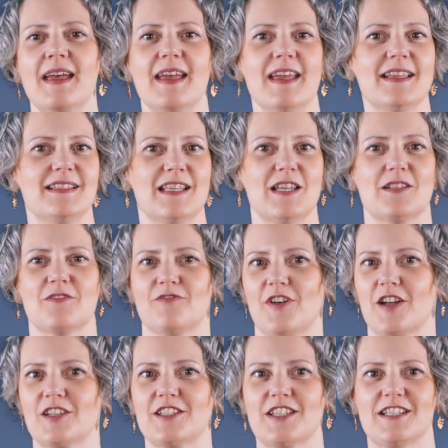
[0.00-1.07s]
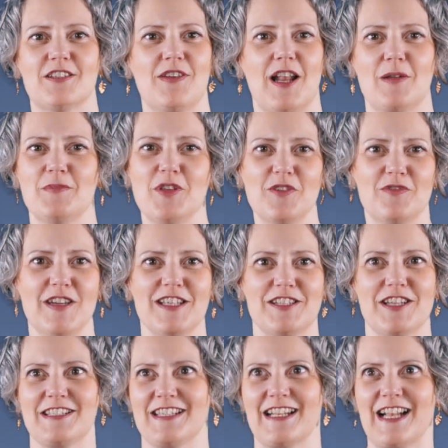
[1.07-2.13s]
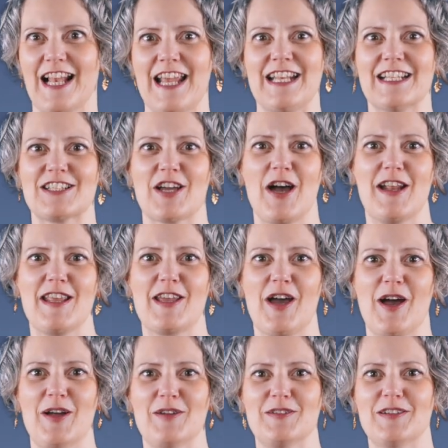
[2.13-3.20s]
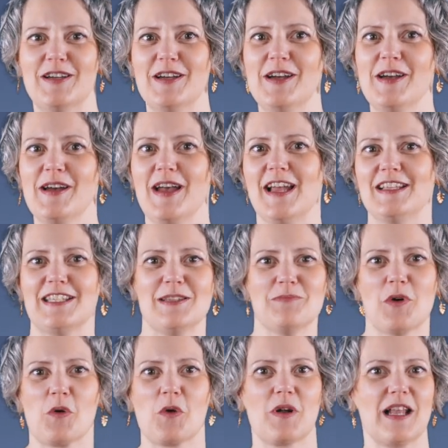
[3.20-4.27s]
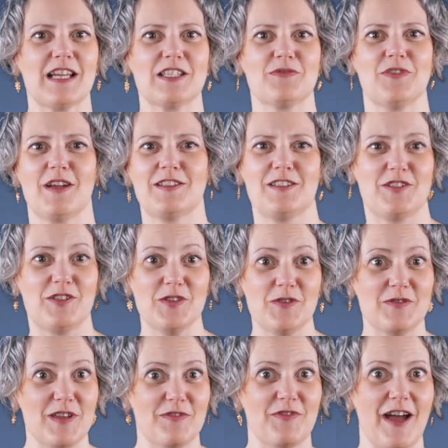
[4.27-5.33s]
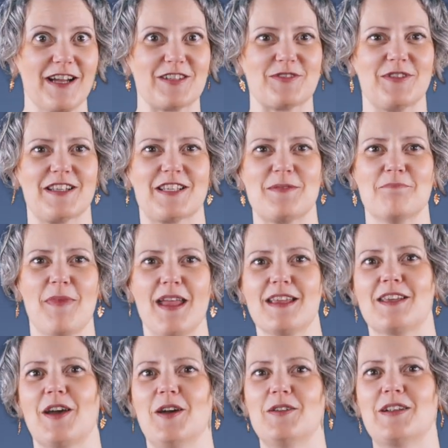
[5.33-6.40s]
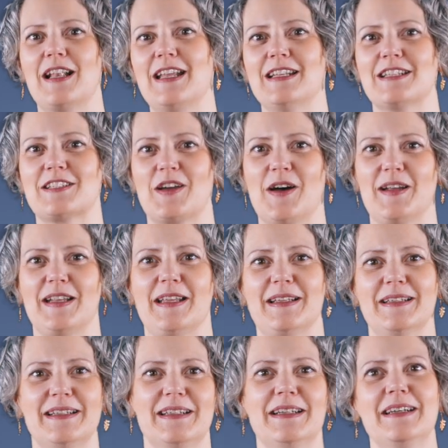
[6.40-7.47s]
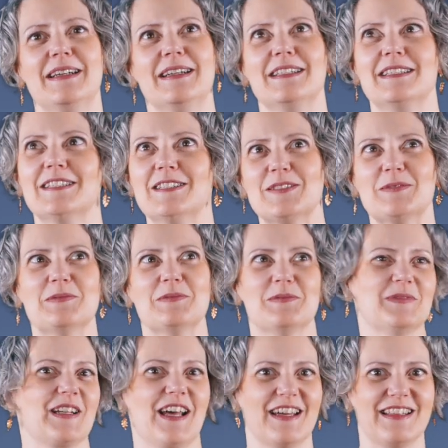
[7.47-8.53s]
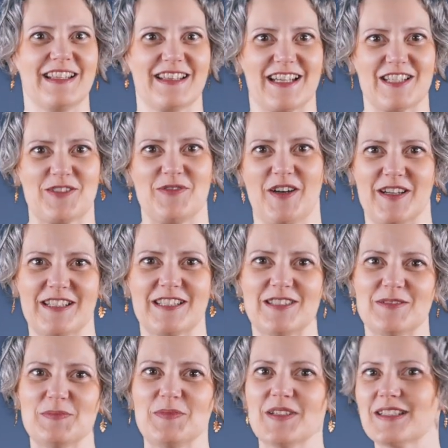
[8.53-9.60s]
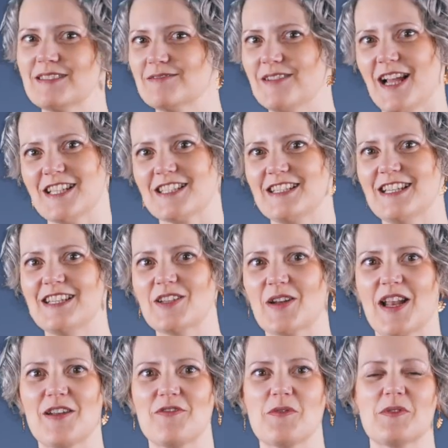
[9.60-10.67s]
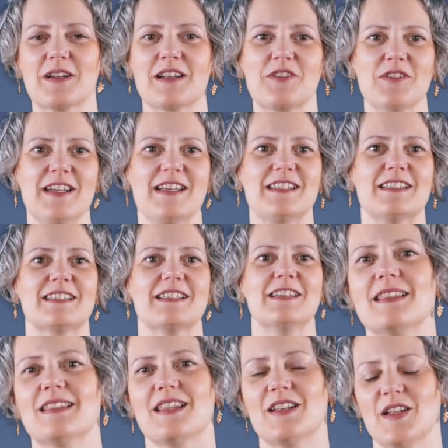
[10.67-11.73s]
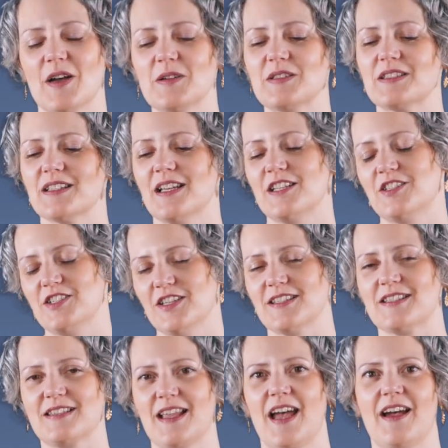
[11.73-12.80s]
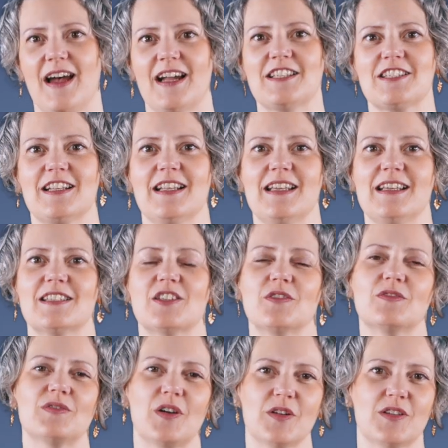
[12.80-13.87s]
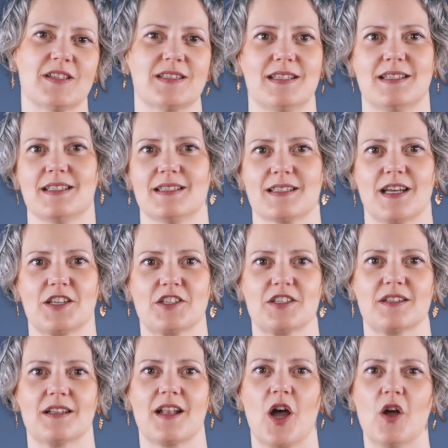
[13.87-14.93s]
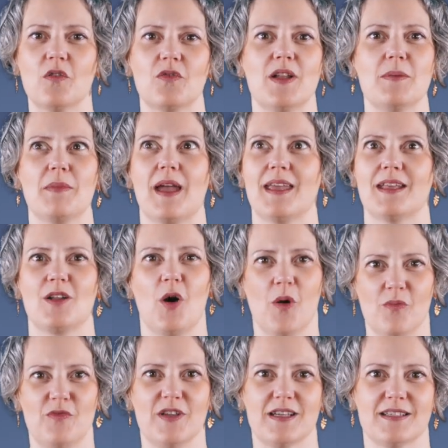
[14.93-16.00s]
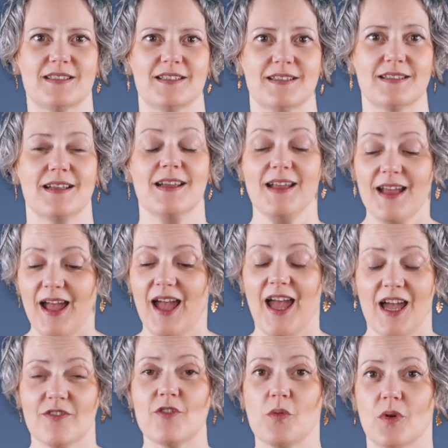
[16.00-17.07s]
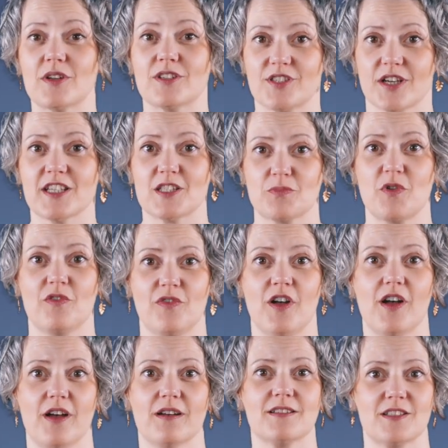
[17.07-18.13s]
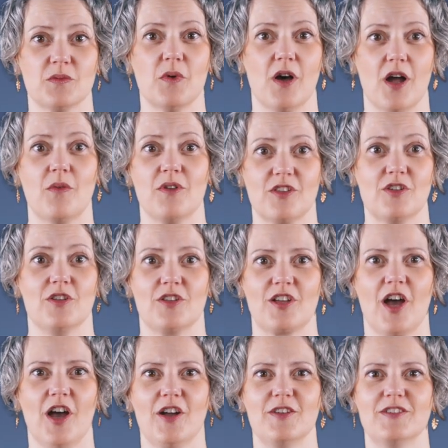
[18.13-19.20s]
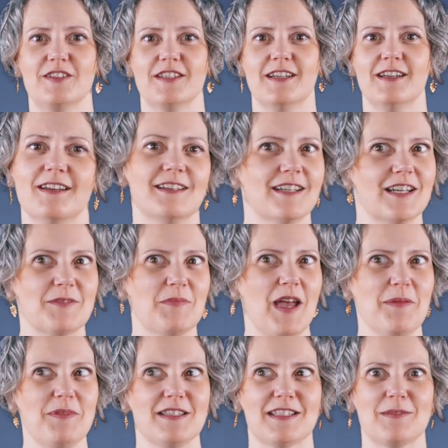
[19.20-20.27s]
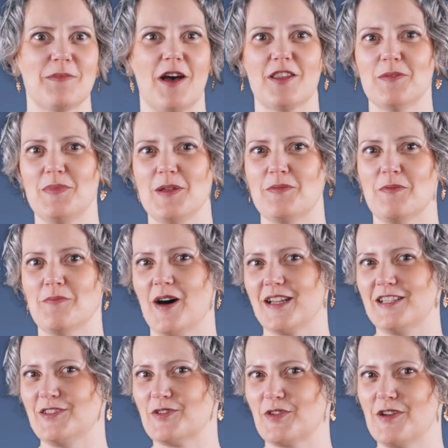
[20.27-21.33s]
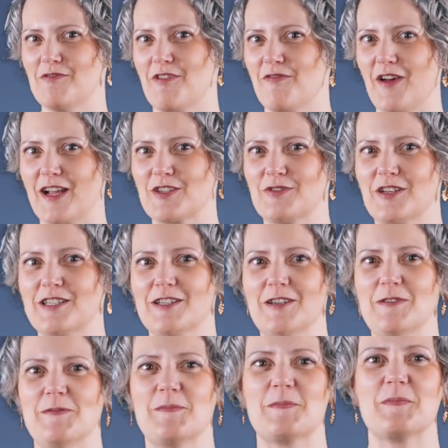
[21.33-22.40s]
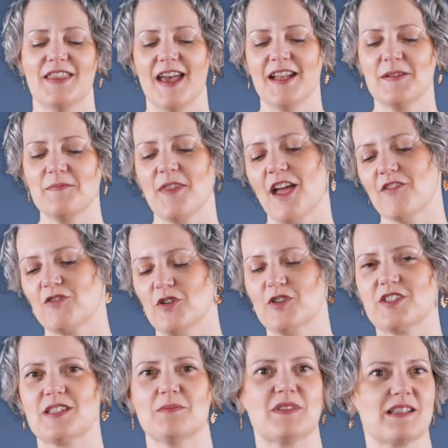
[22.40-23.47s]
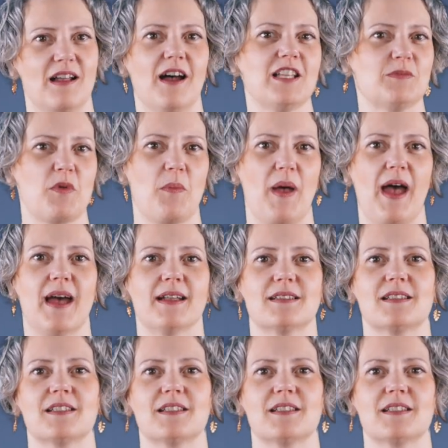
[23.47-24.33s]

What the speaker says: Is it fun to develop new features and clean and tidy code? Is it more or less fun to do refactoring to make code clean and tidy? Well, I think that's fun, but actually not everyone agrees. The notes are just there actually to focus the discussion and hopefully make it obvious that everyone does prefer to work with good code. And maybe some other people might enjoy refactoring too. Then I've got some slides prepared